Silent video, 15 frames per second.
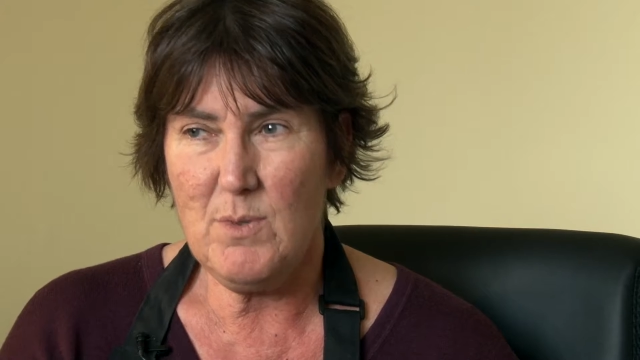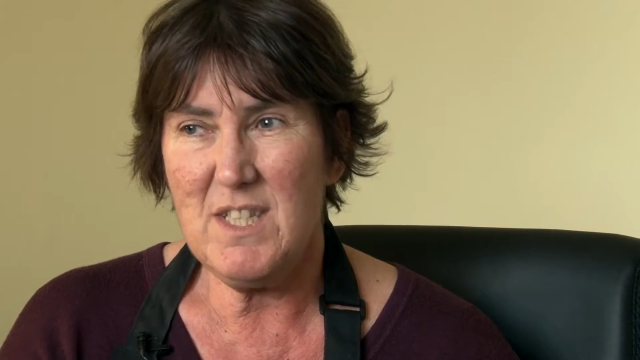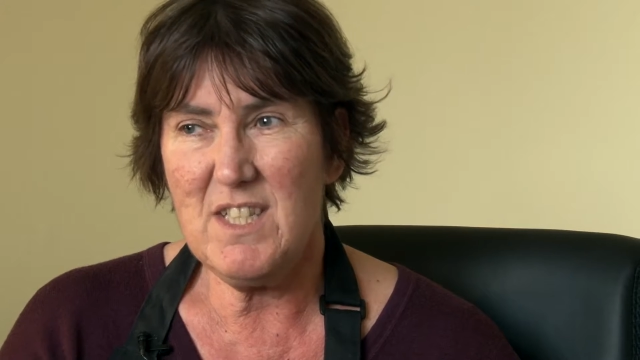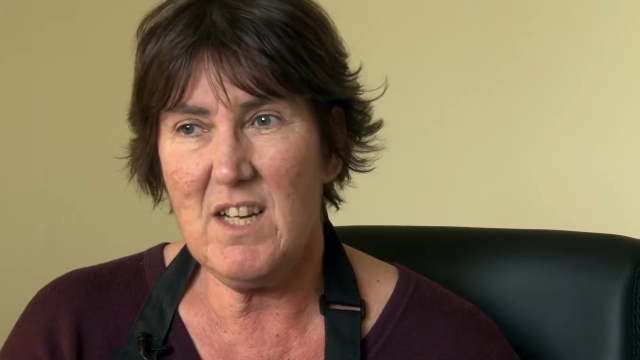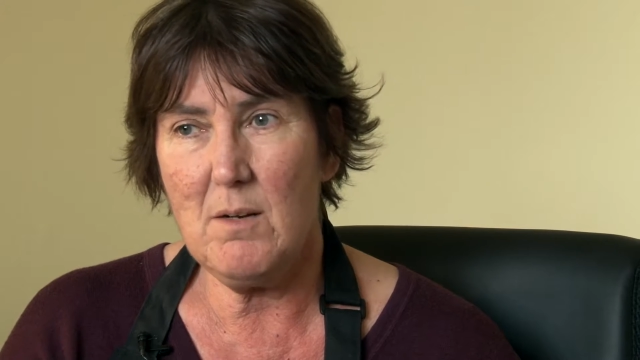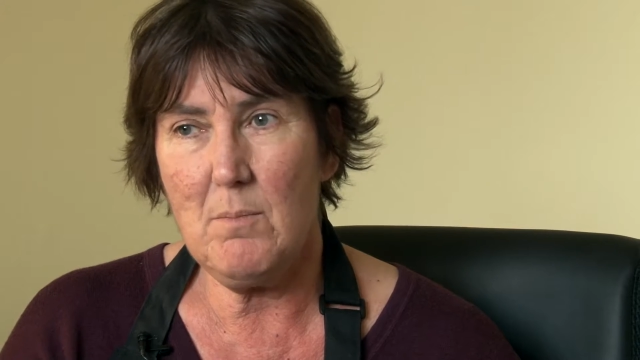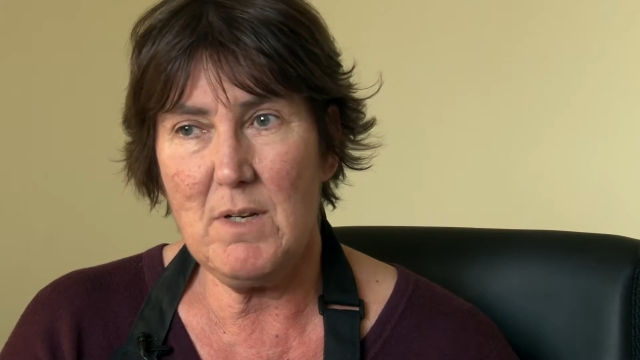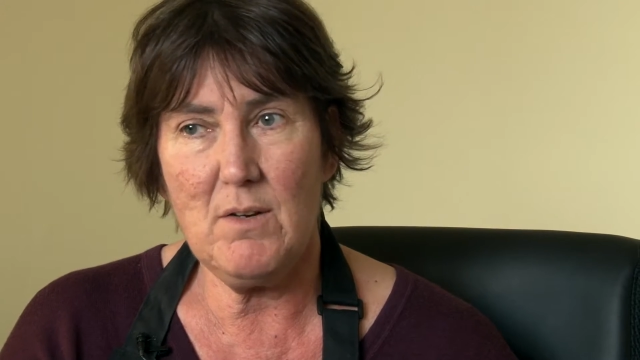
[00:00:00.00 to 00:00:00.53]
I'd
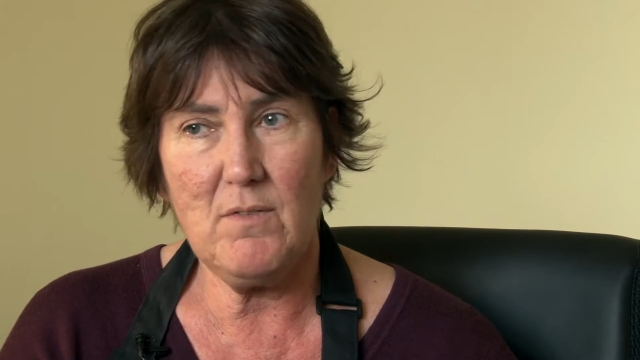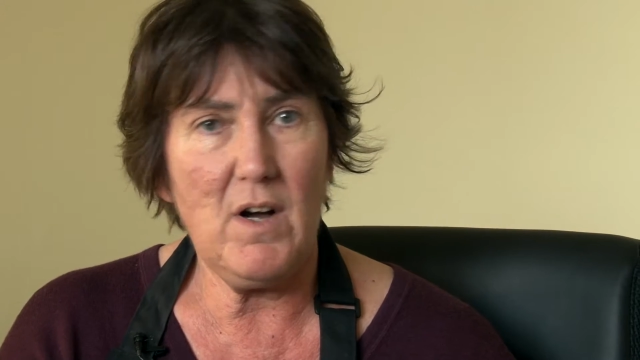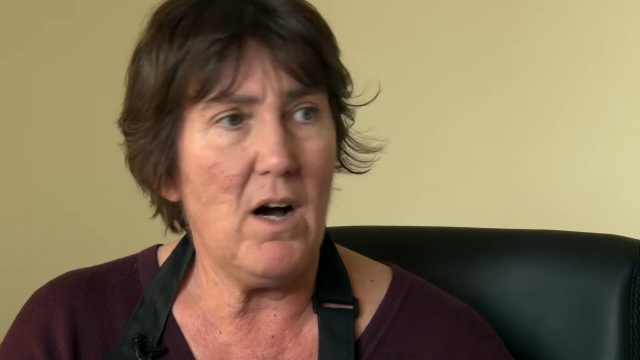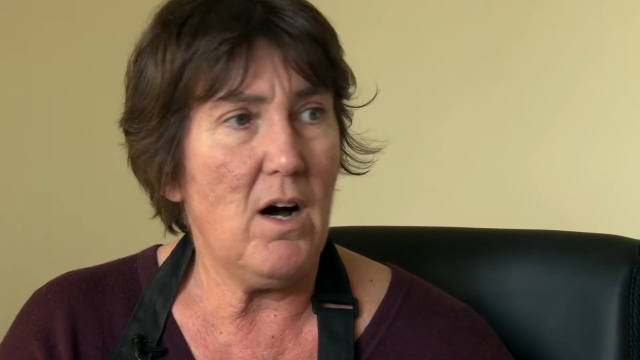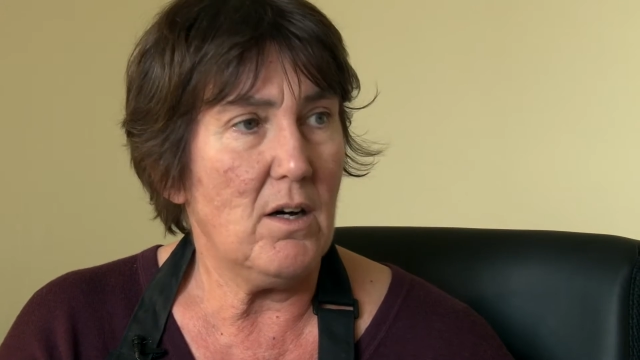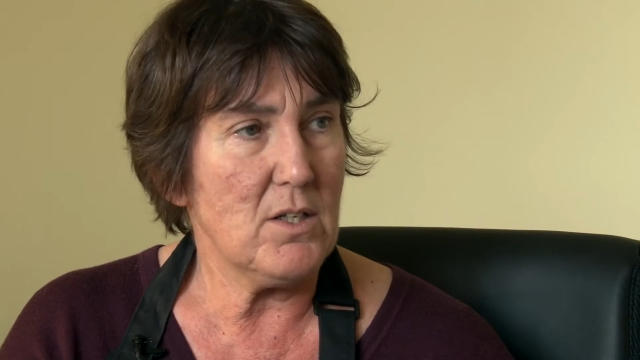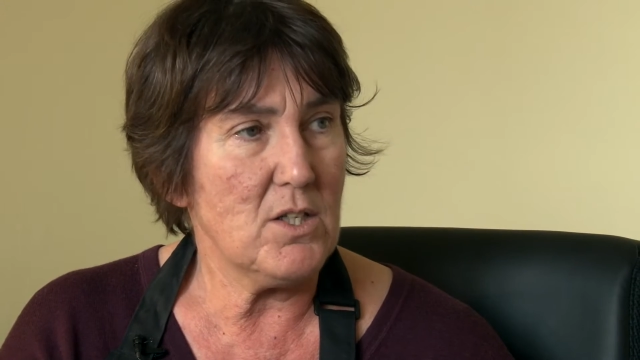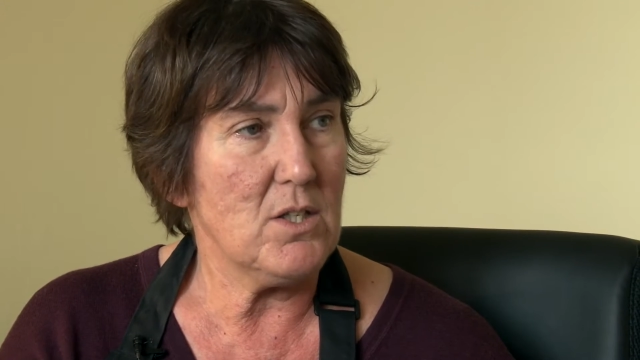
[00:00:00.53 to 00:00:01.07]
always done a bit of
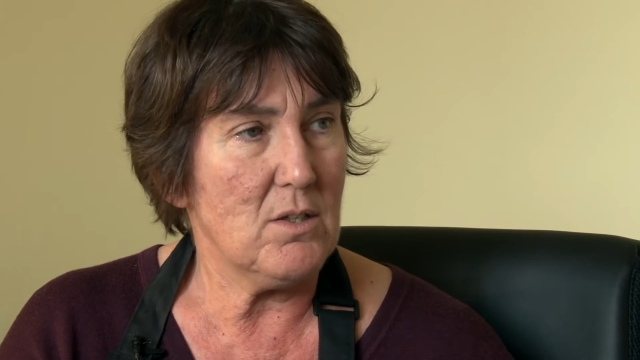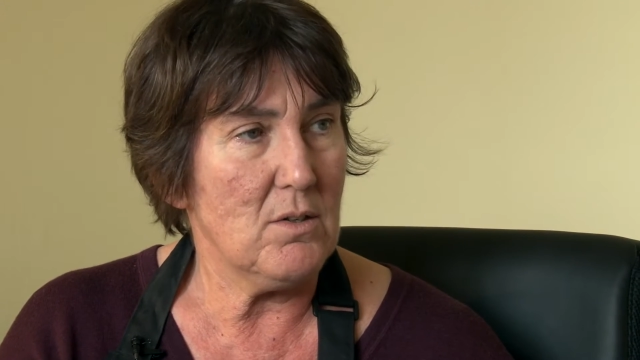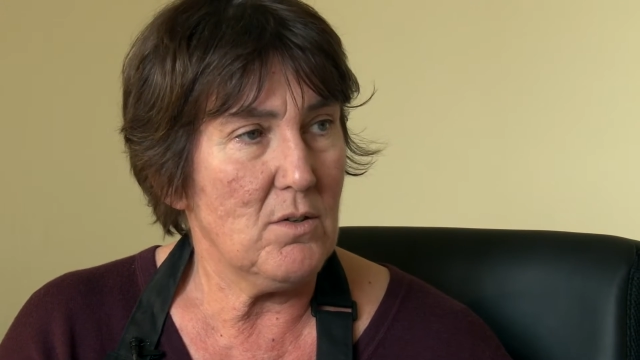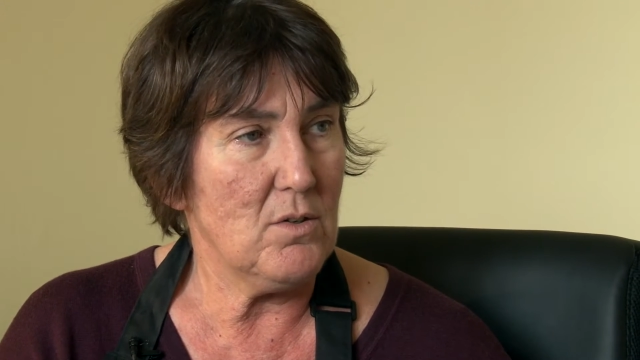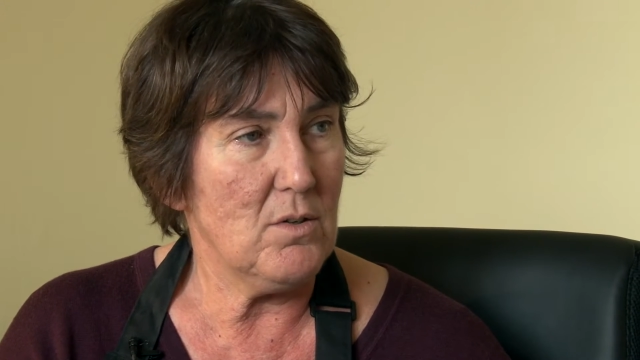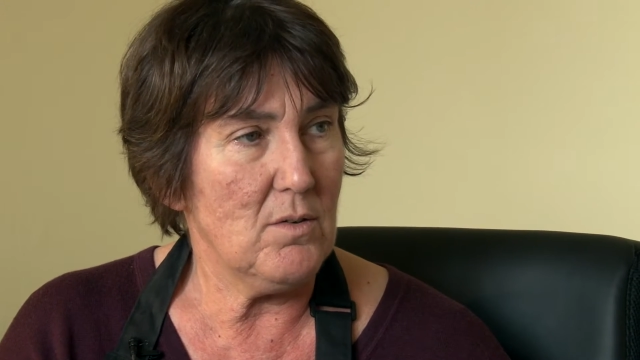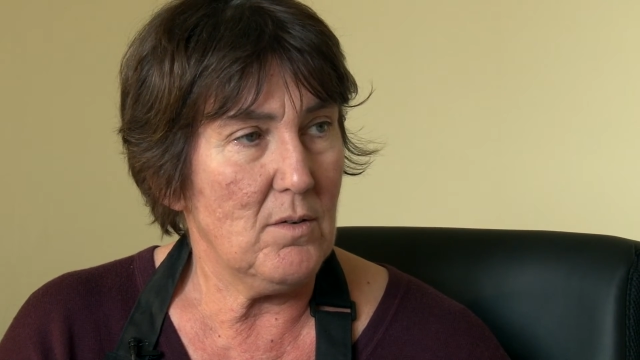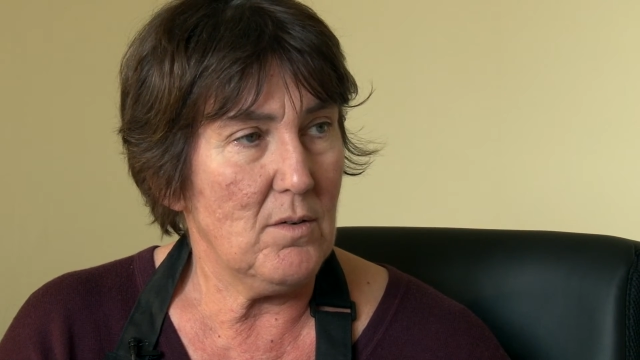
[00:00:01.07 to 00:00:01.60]
art,